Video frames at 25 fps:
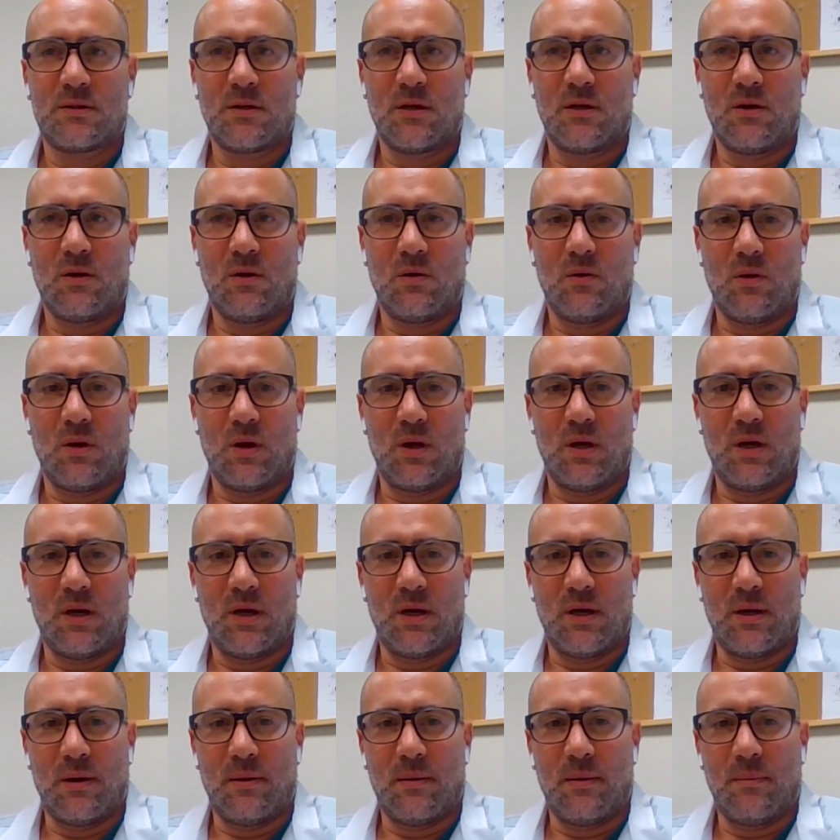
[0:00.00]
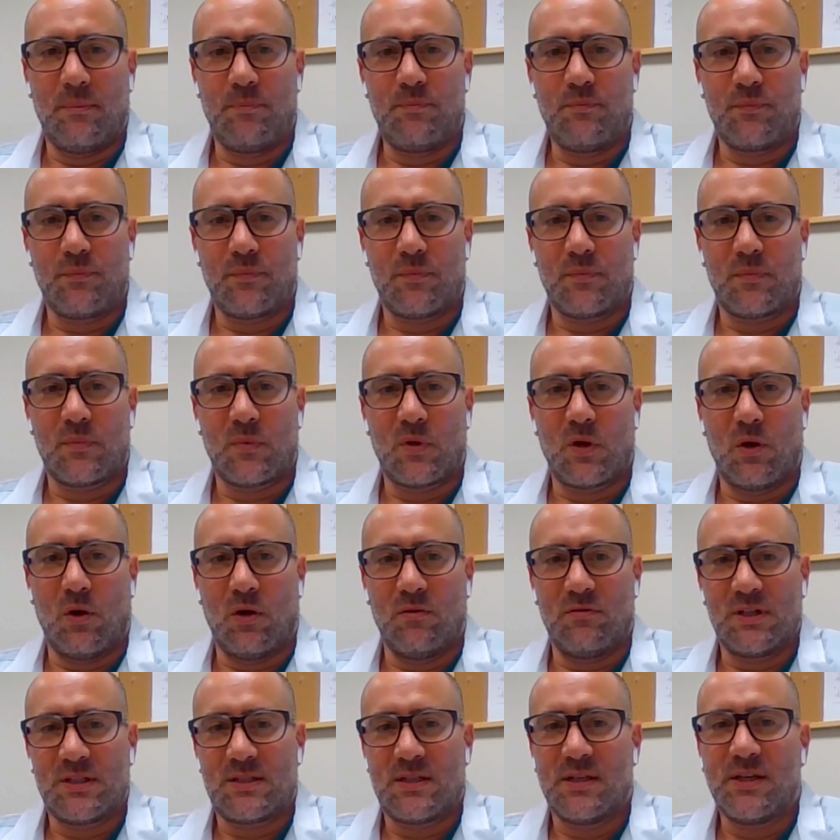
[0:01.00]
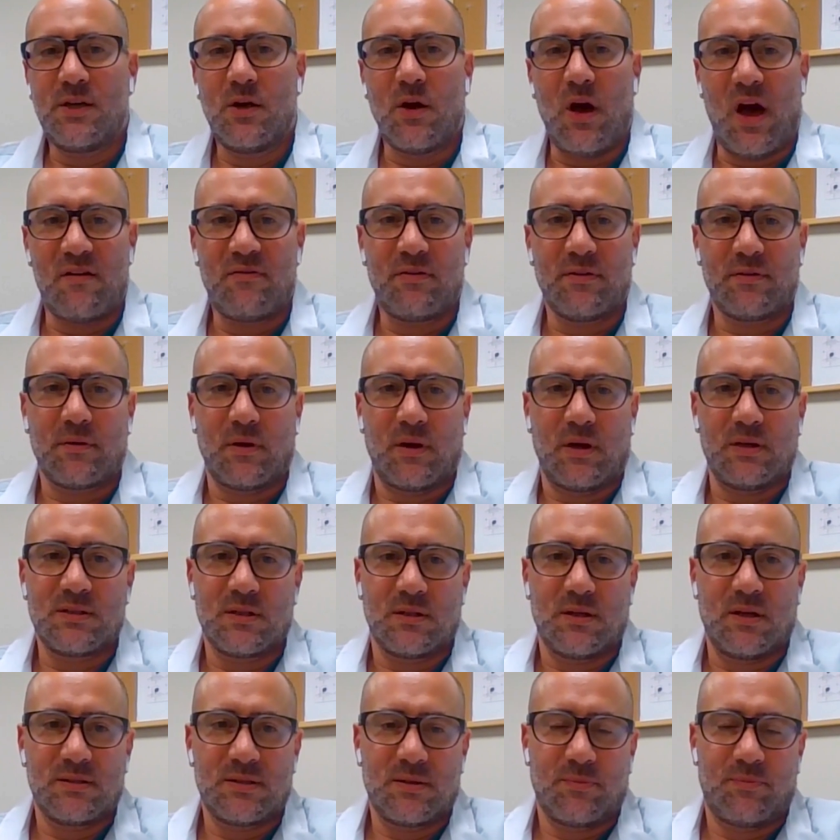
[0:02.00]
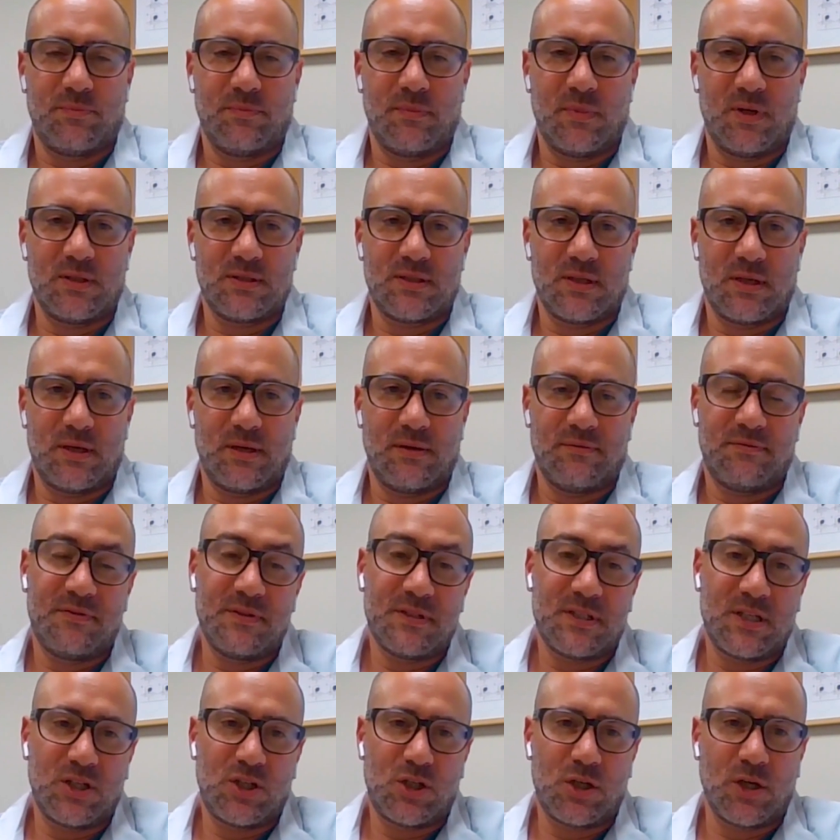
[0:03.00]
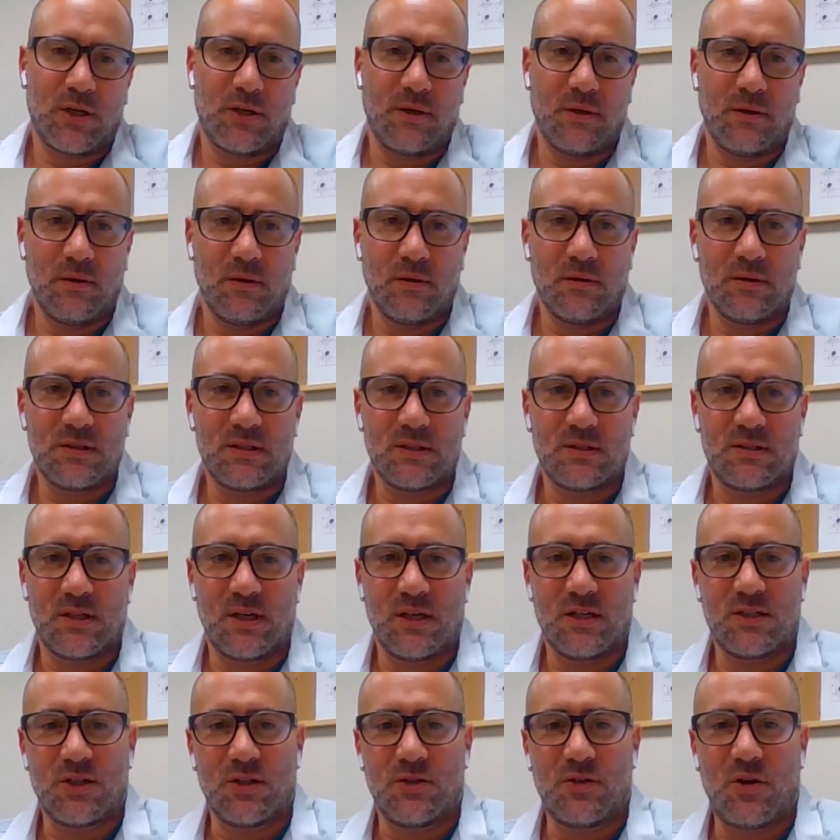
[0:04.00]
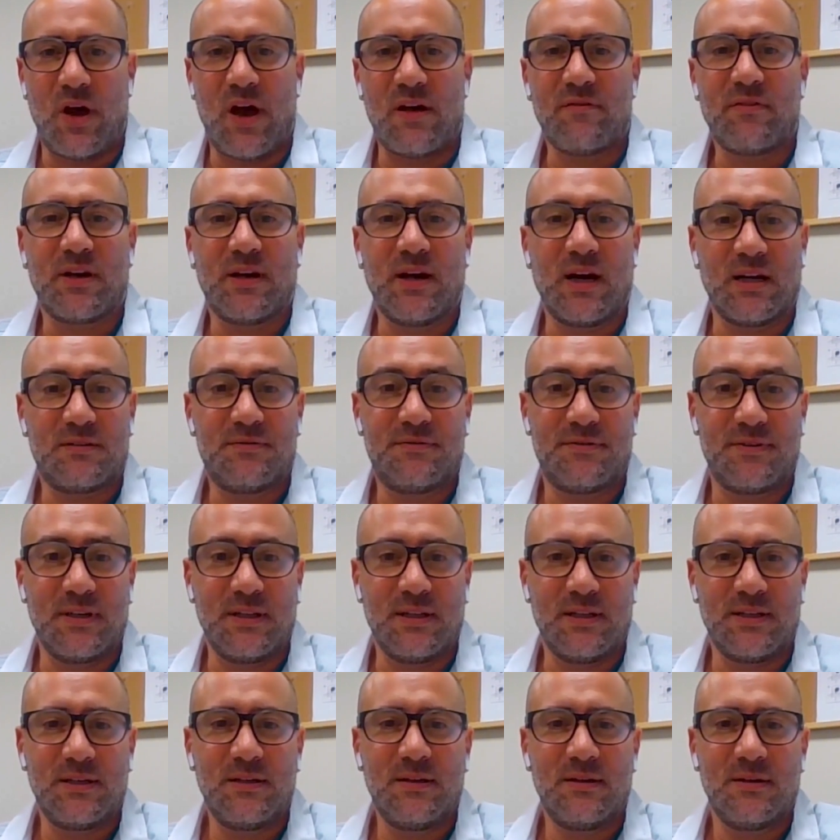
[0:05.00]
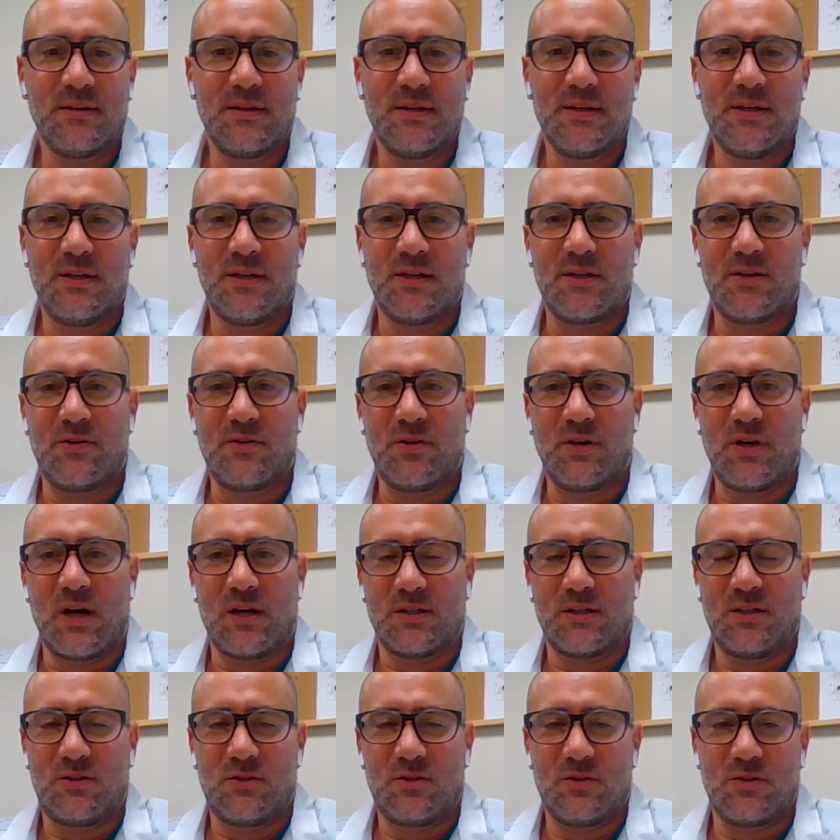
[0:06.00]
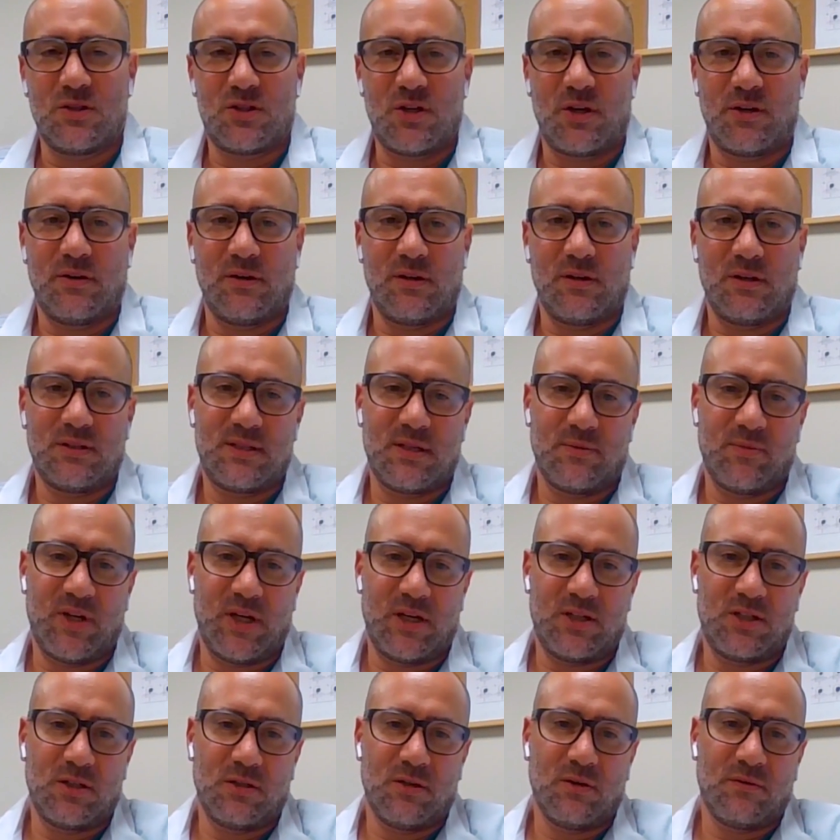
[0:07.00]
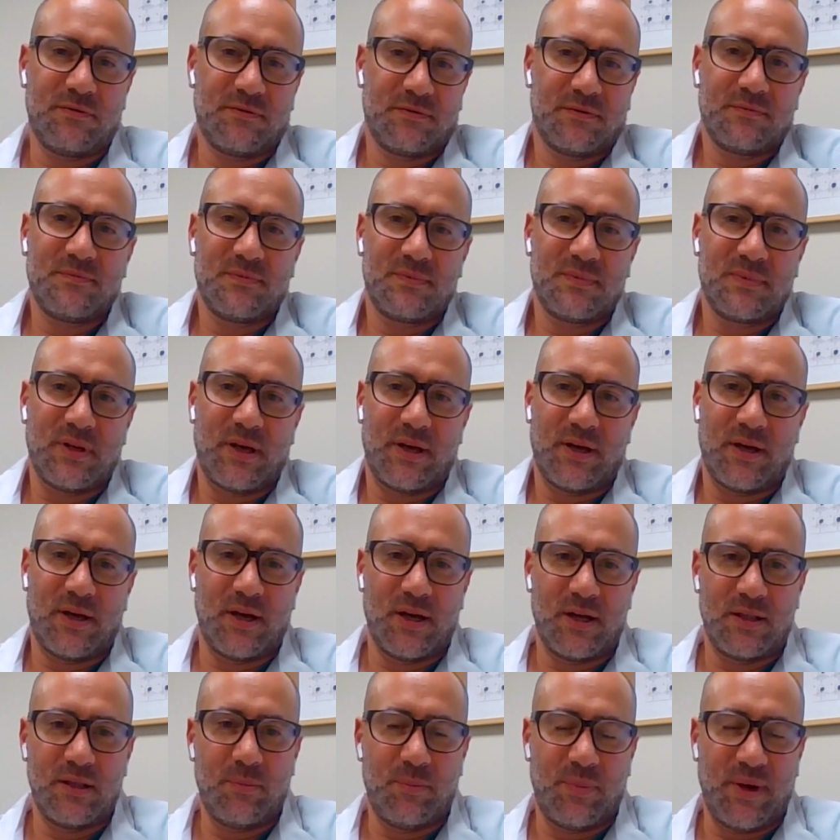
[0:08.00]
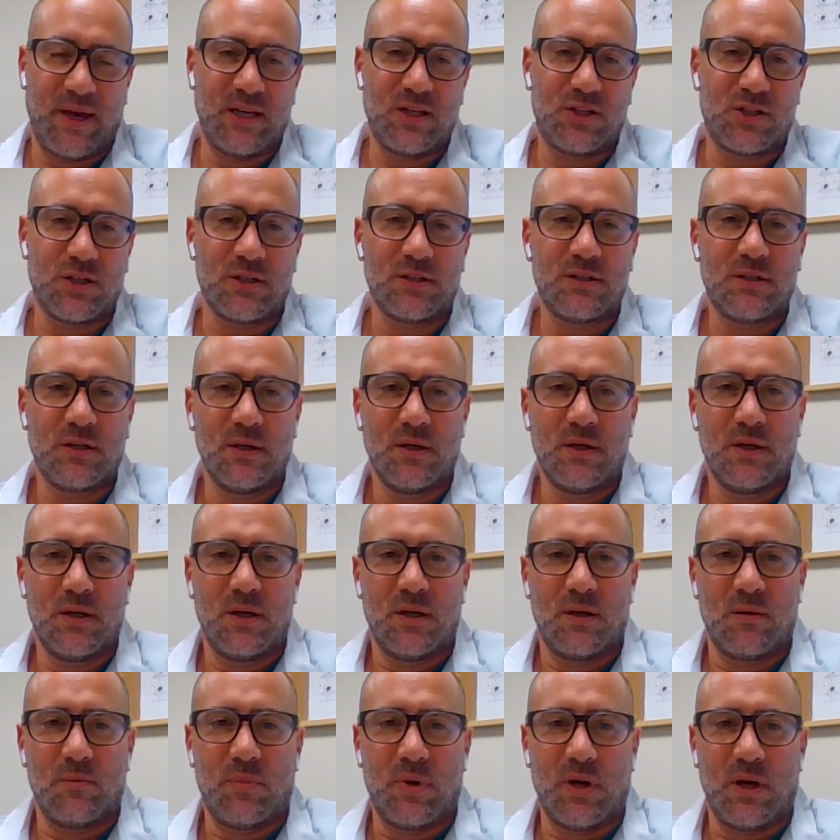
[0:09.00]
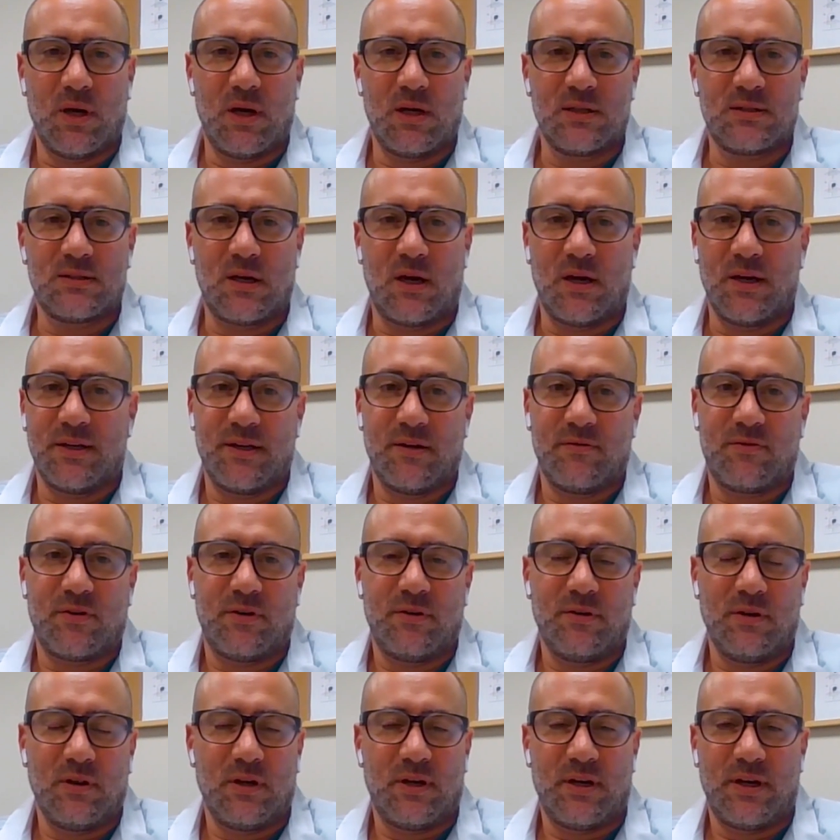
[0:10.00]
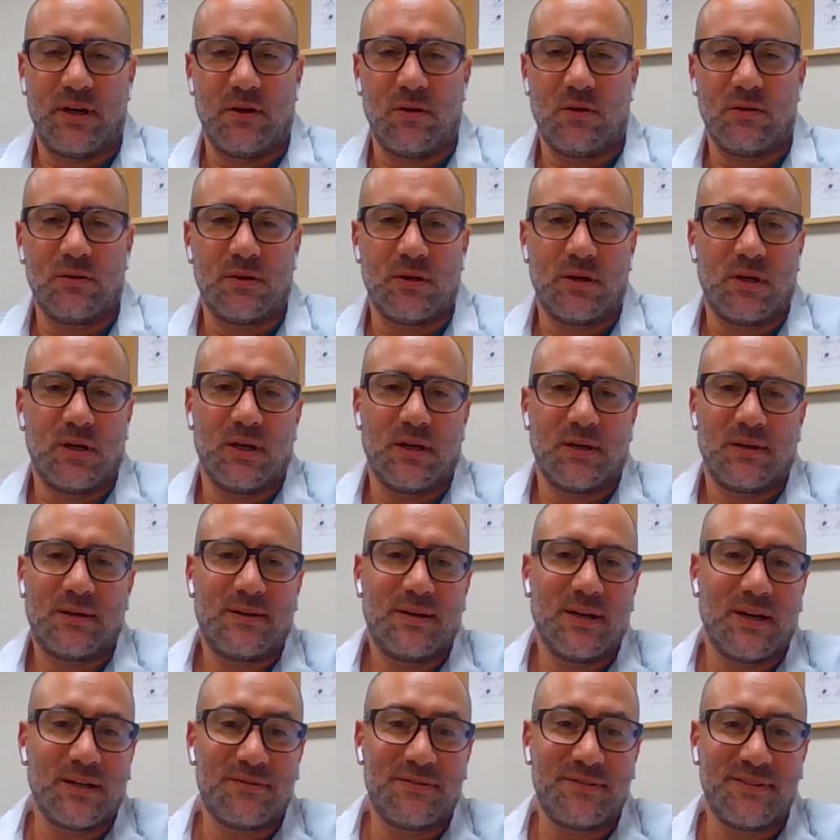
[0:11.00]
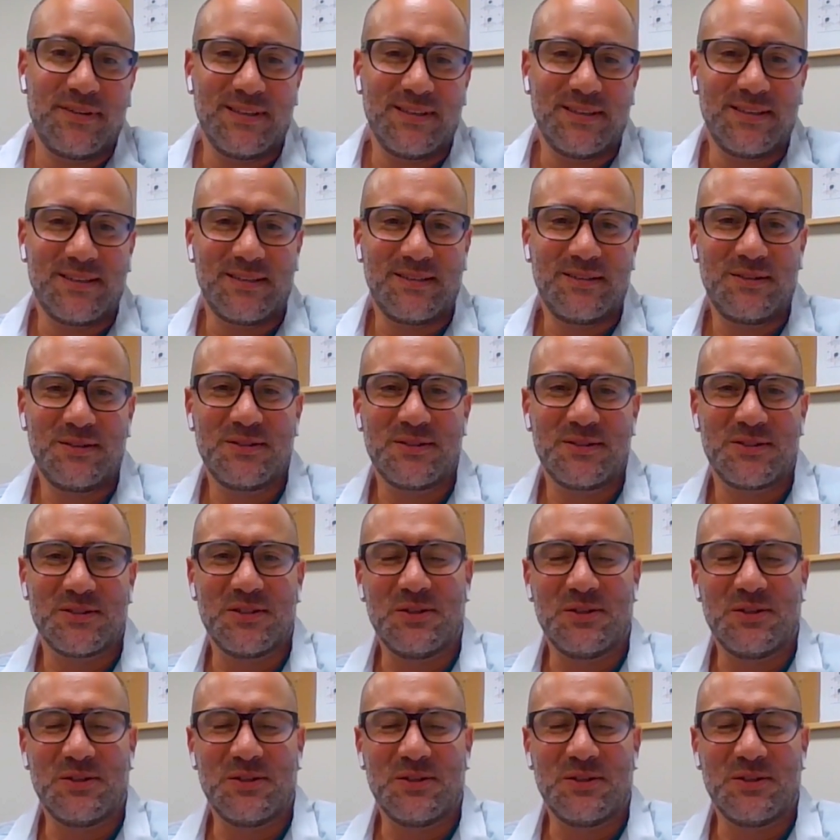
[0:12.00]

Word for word: So um, obviously you have a, as, a, as a physician, as a surgeon, you have a gut feeling in regarding to the general examination of uh, the patient, but I never rely on uh, gut feeling.